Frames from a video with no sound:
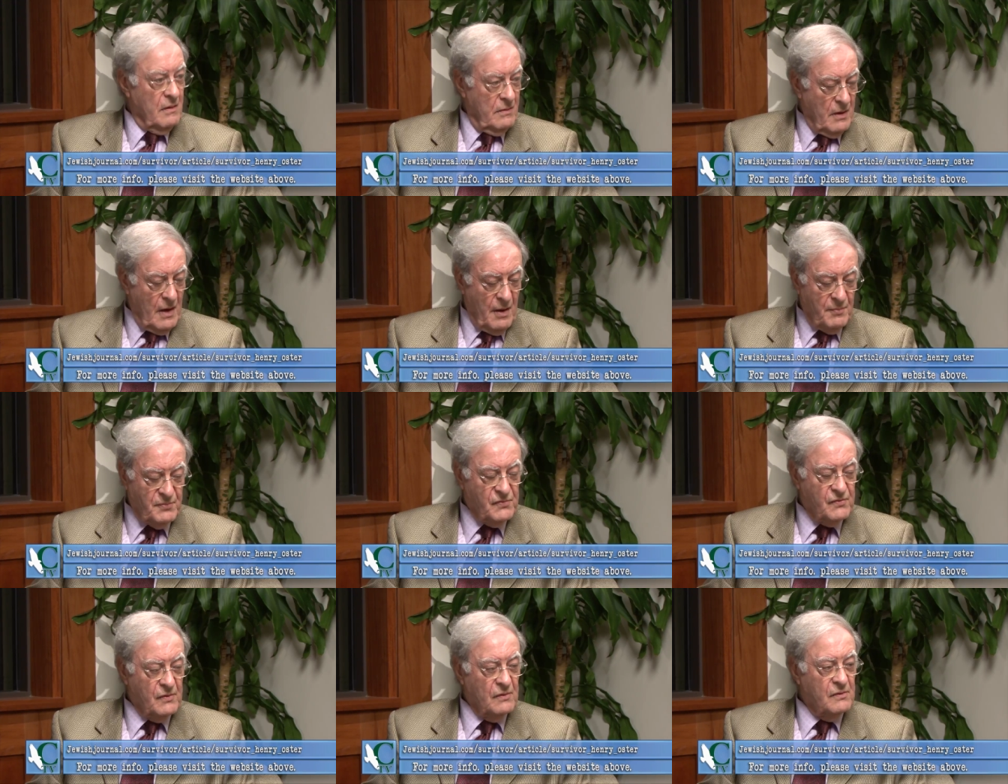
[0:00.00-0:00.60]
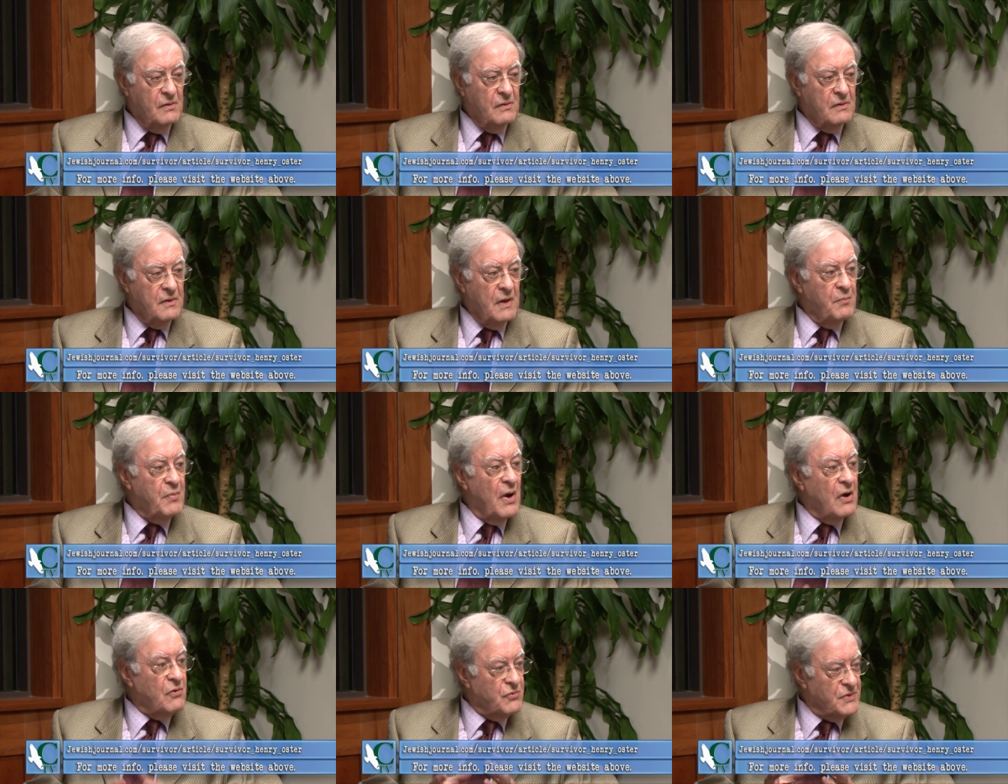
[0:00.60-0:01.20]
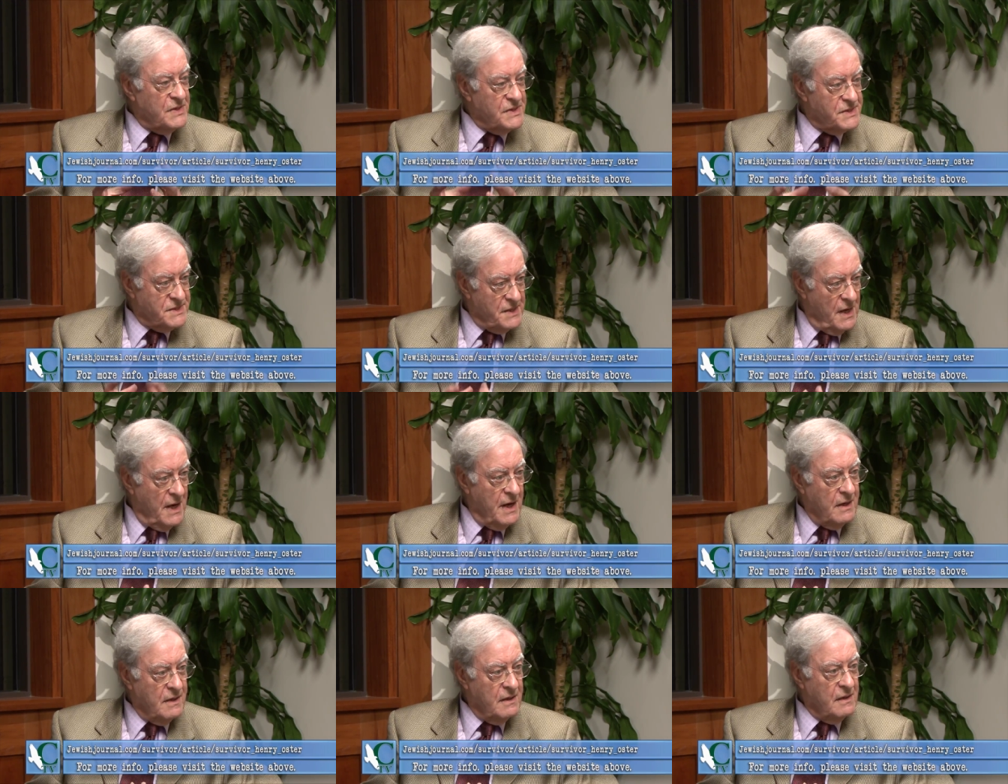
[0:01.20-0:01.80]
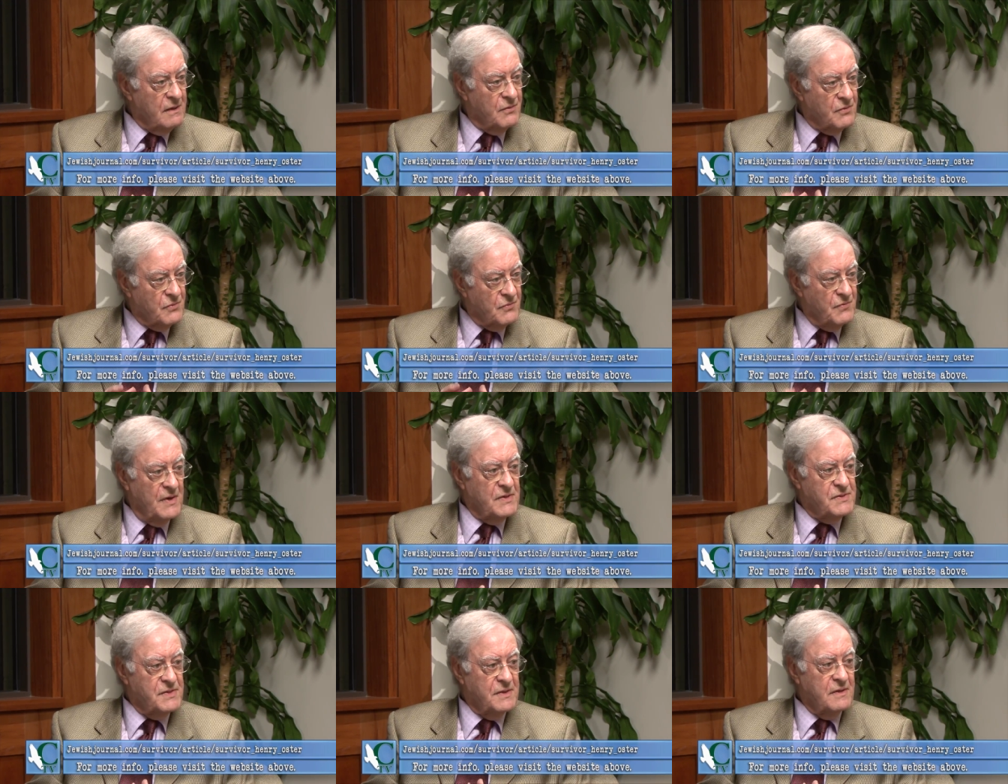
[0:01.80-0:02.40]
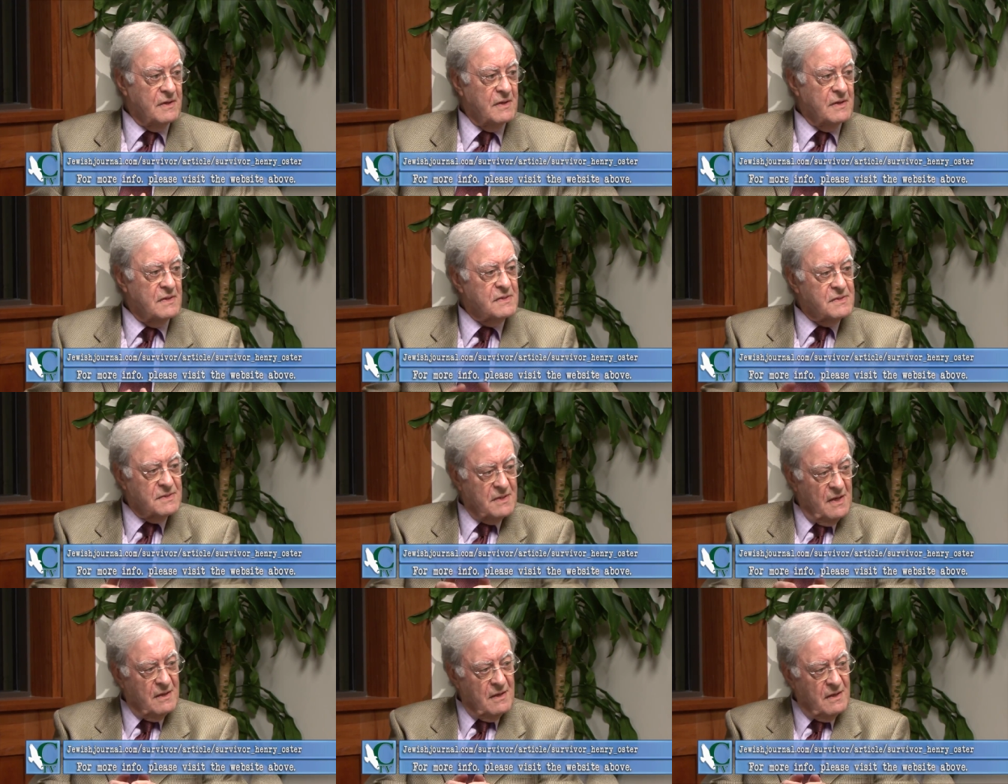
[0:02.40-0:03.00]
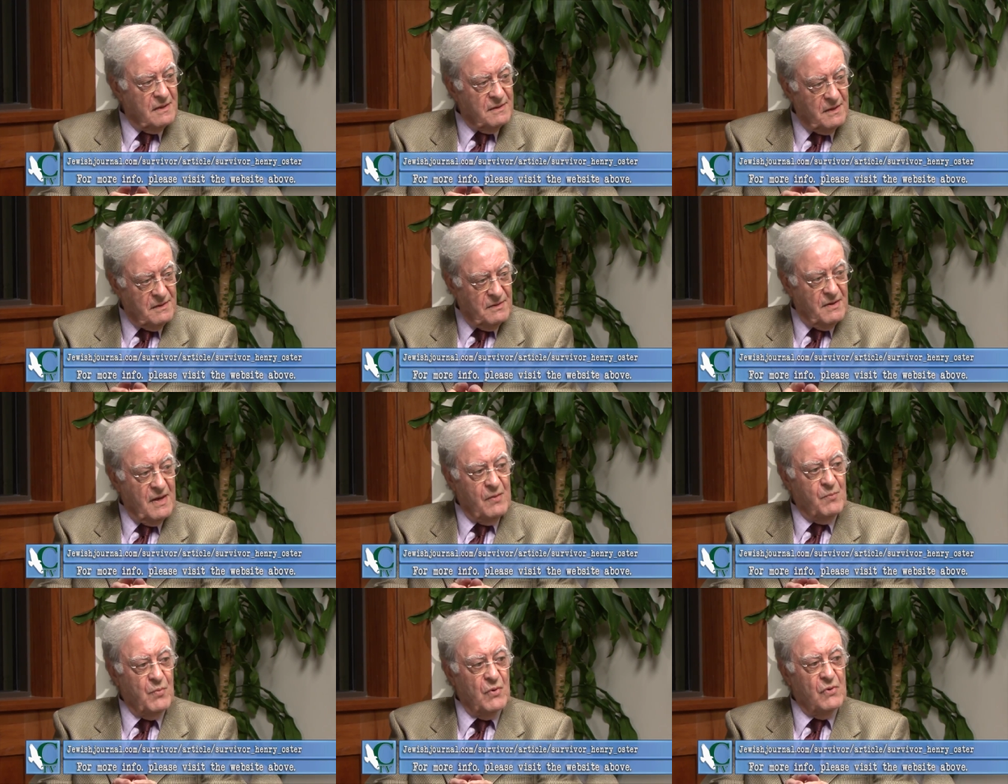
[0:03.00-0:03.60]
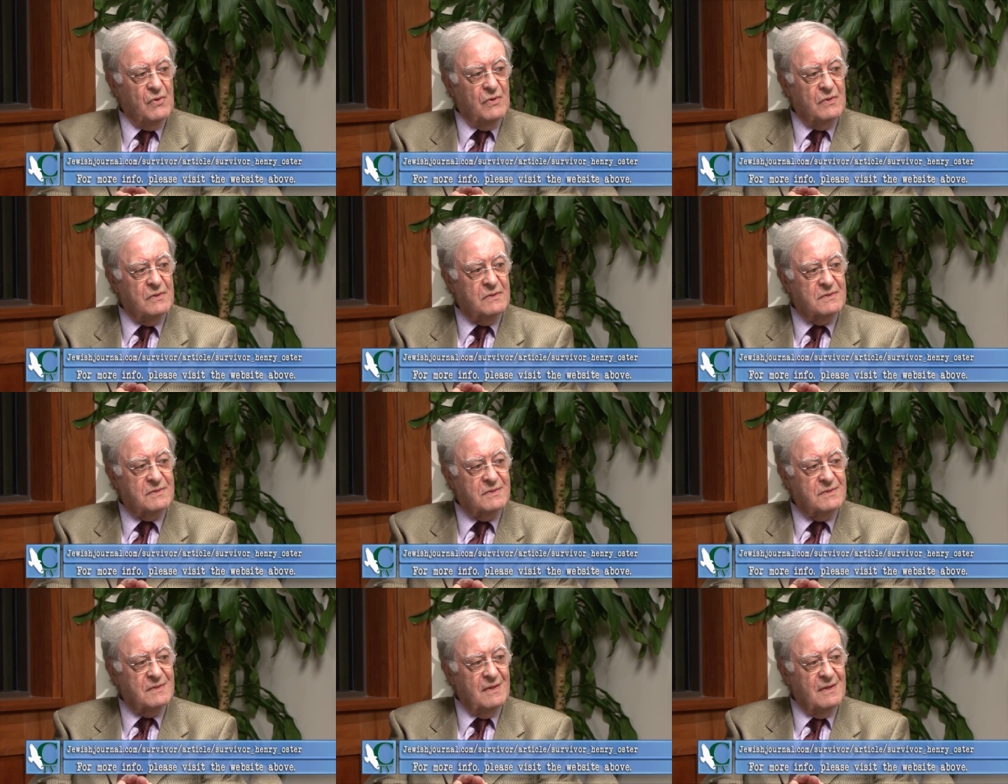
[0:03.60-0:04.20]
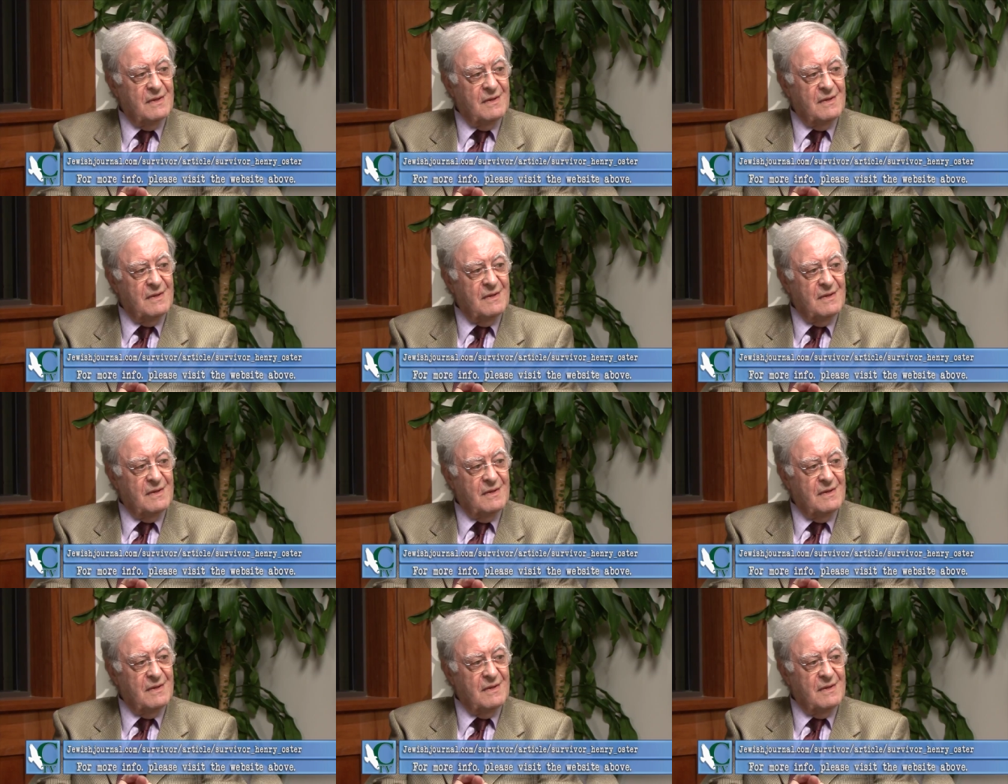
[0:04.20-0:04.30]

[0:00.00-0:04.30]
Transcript: Absolutely. By residing the residents, the neighborhoods.